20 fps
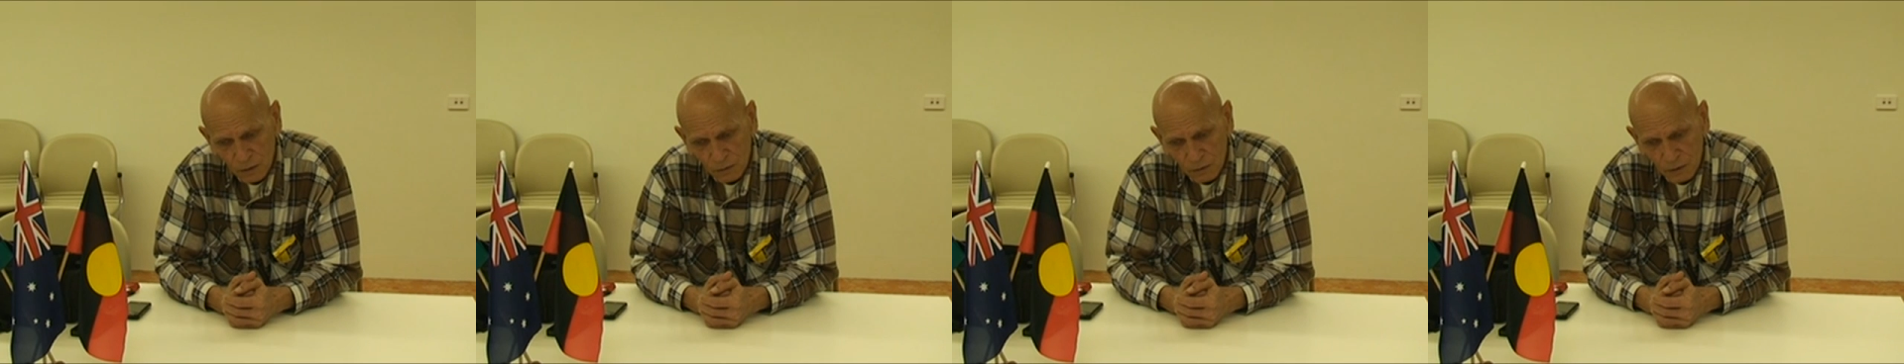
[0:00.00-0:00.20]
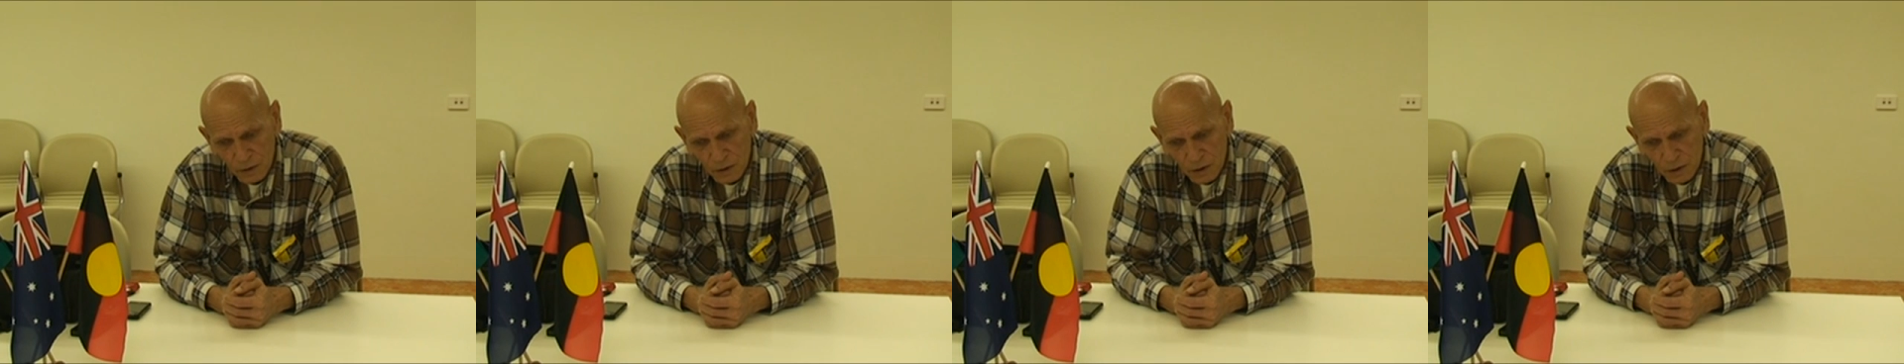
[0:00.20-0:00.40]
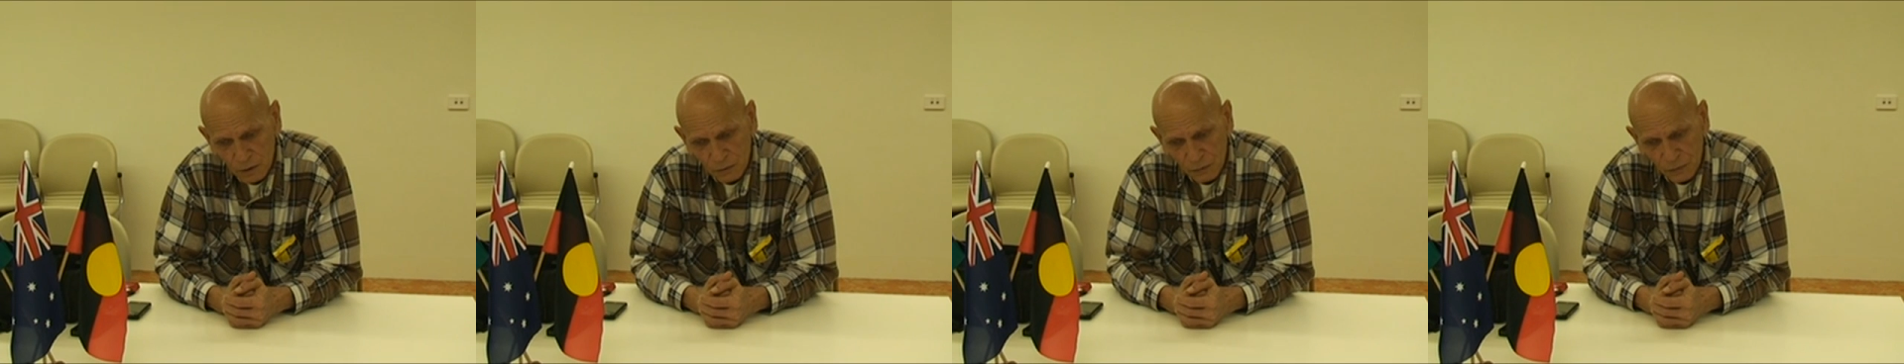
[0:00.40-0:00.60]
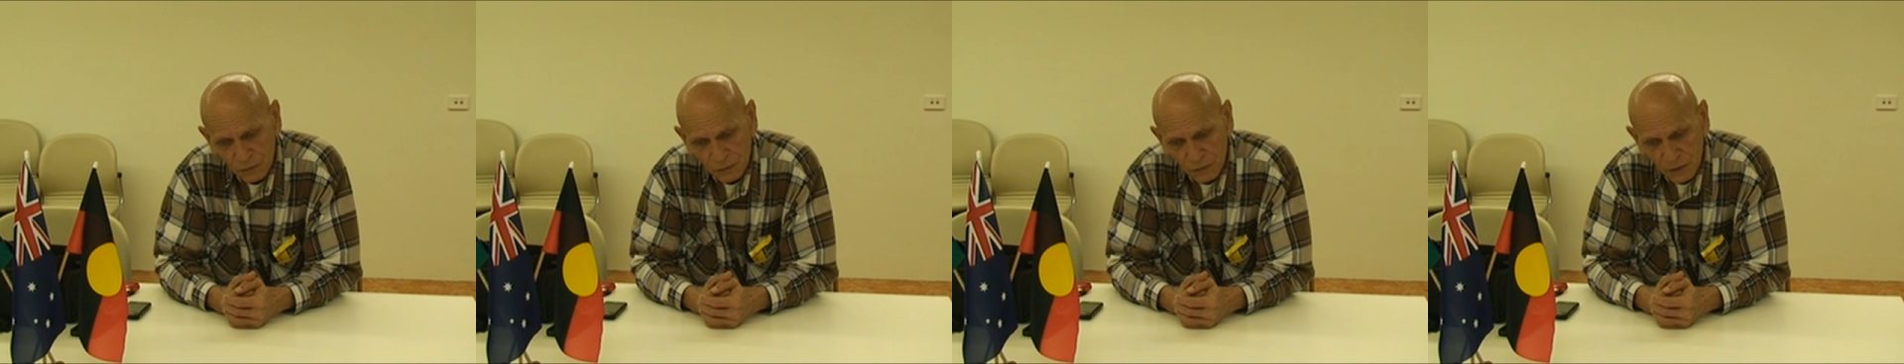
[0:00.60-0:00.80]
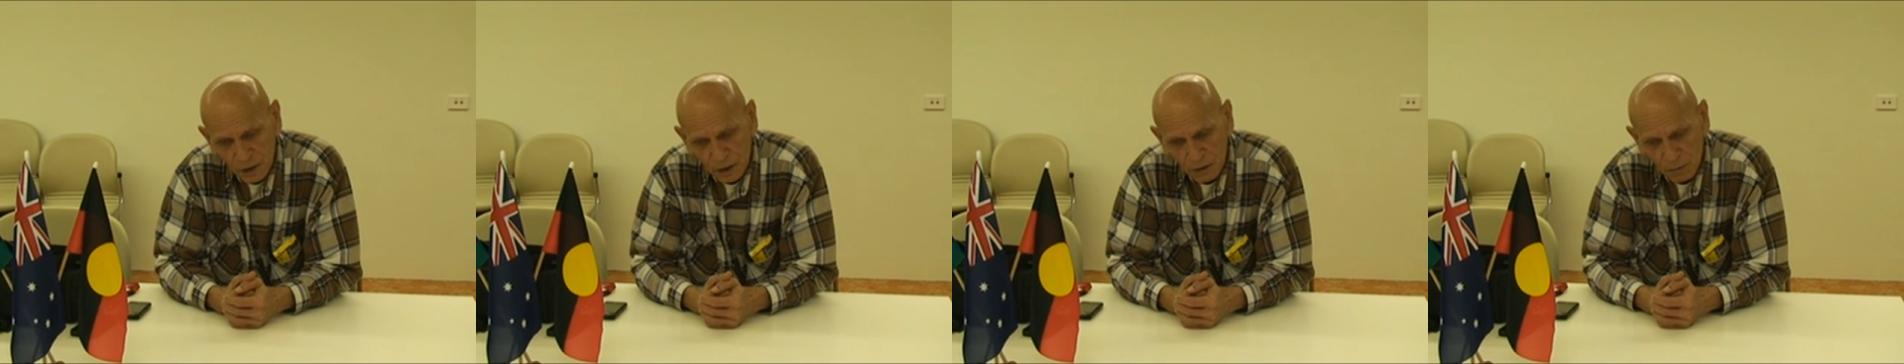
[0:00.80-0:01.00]
We used to do
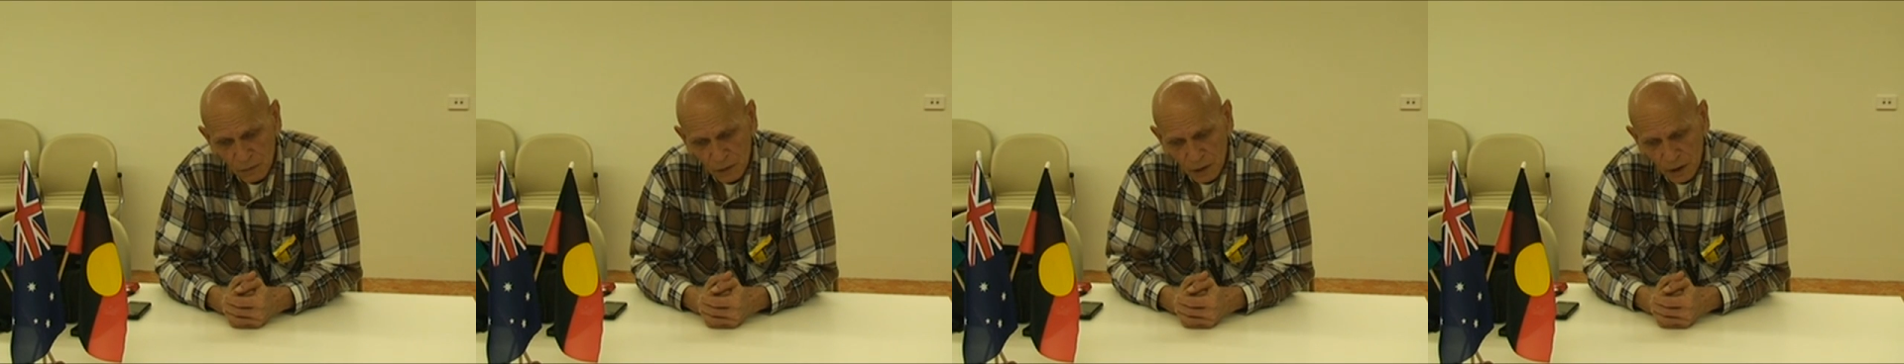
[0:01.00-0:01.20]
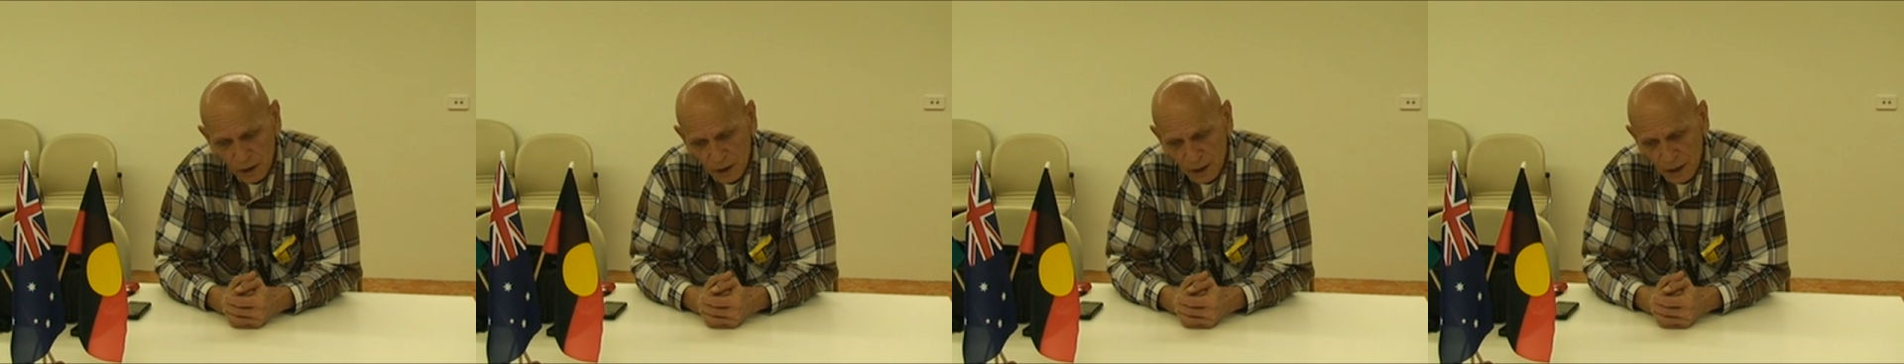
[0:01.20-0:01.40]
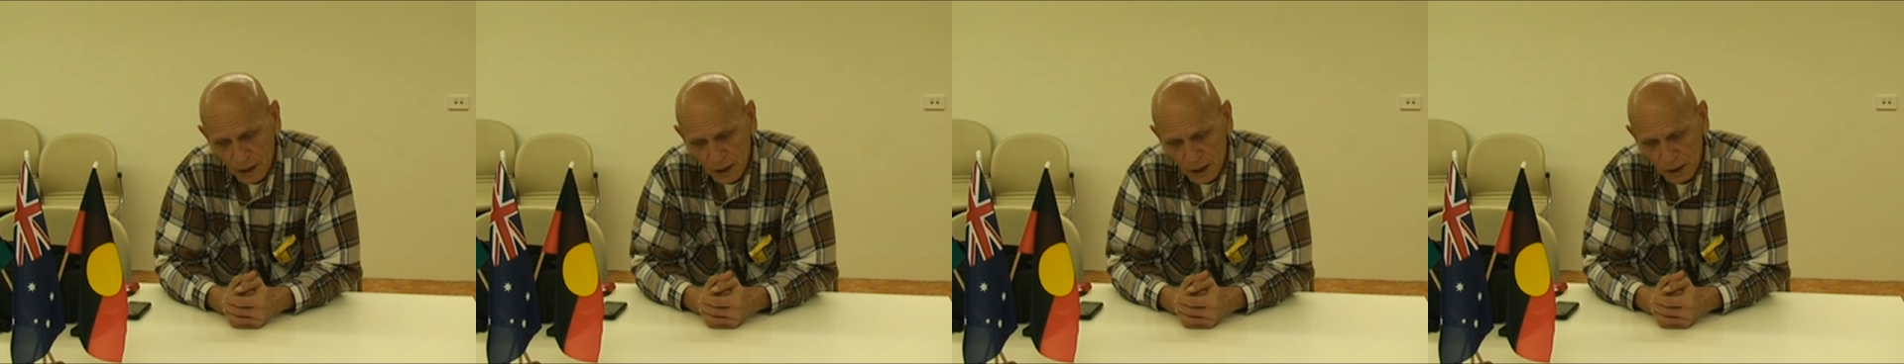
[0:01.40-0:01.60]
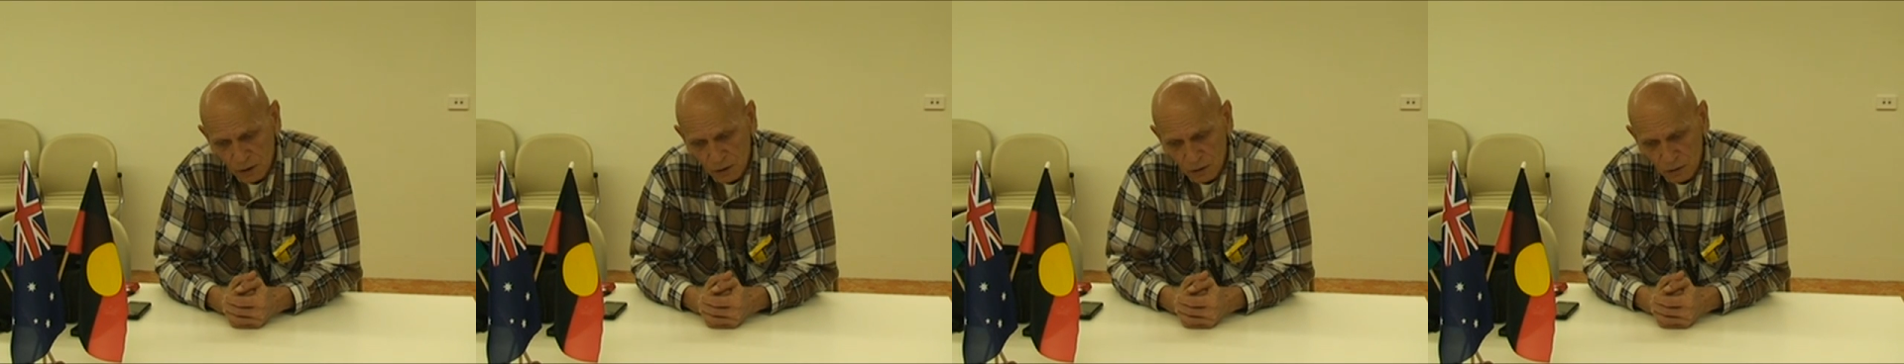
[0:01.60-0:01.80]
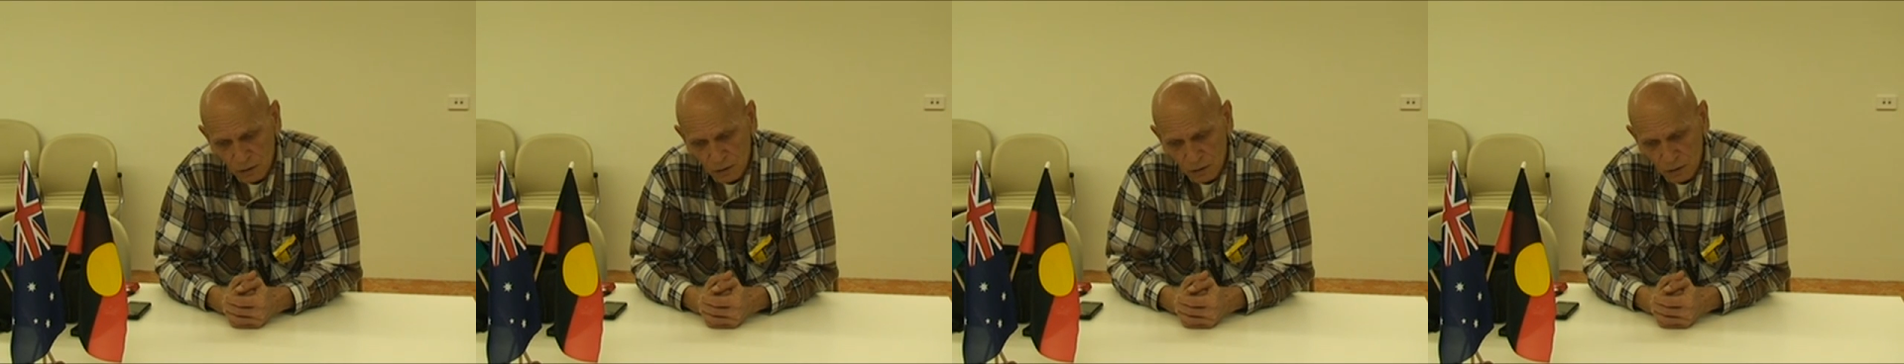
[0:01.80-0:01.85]
15 mile a day on